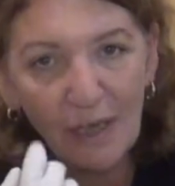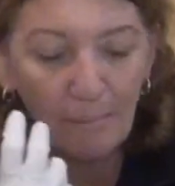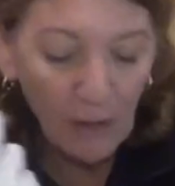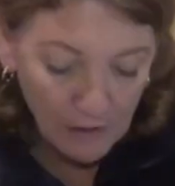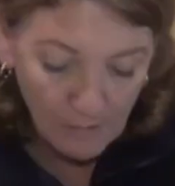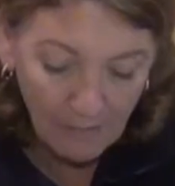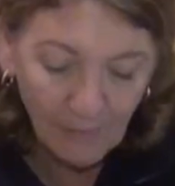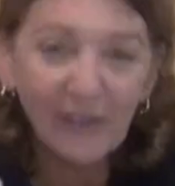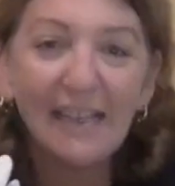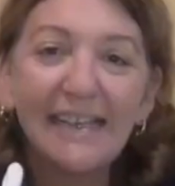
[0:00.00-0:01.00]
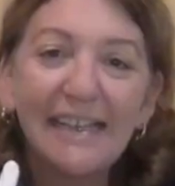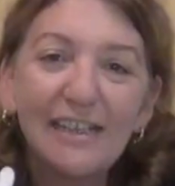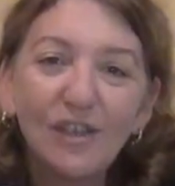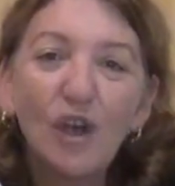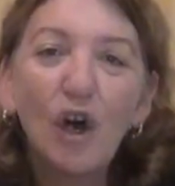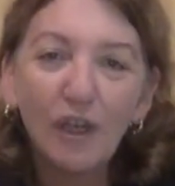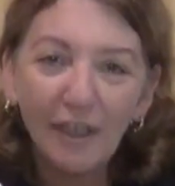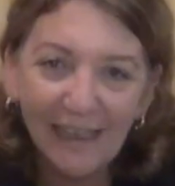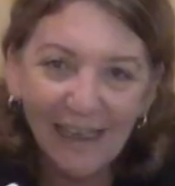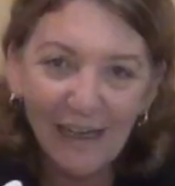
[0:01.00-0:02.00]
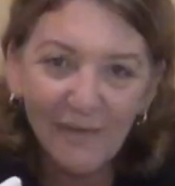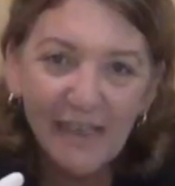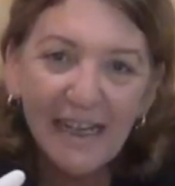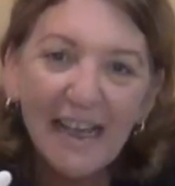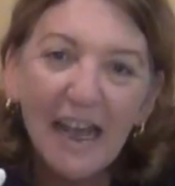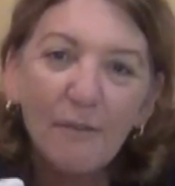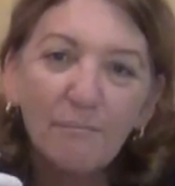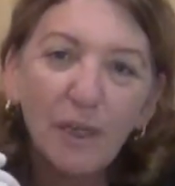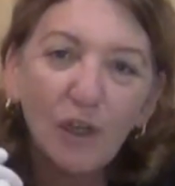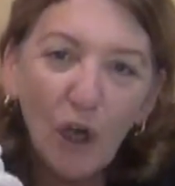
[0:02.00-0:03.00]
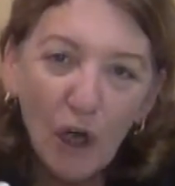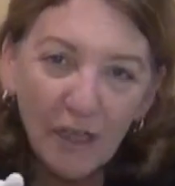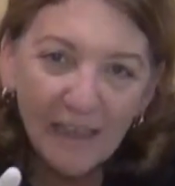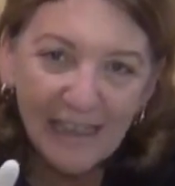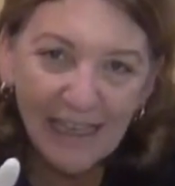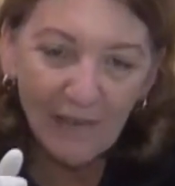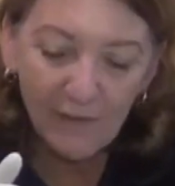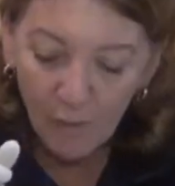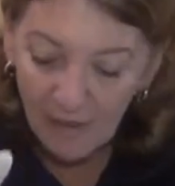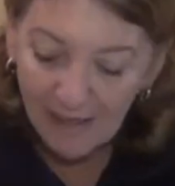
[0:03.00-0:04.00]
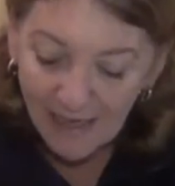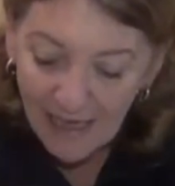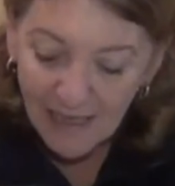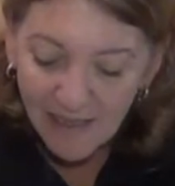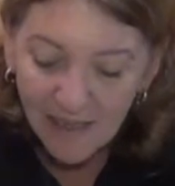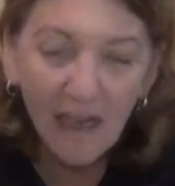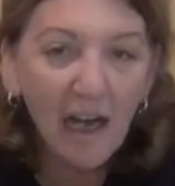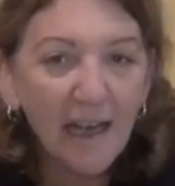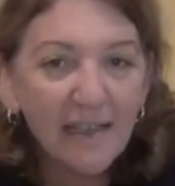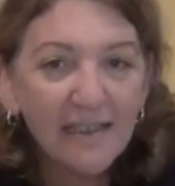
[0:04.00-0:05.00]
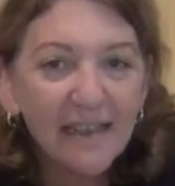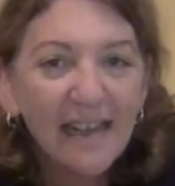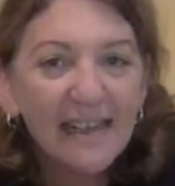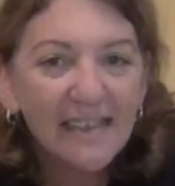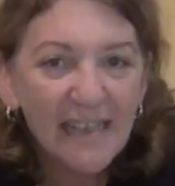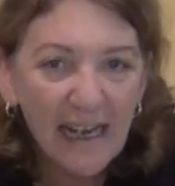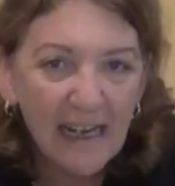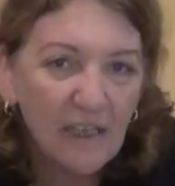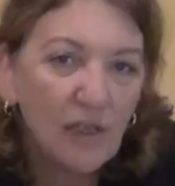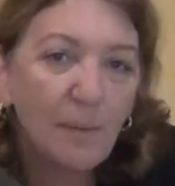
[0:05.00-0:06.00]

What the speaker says: Now, most people think it's cotton gloves, but cotton gloves with glass slides tend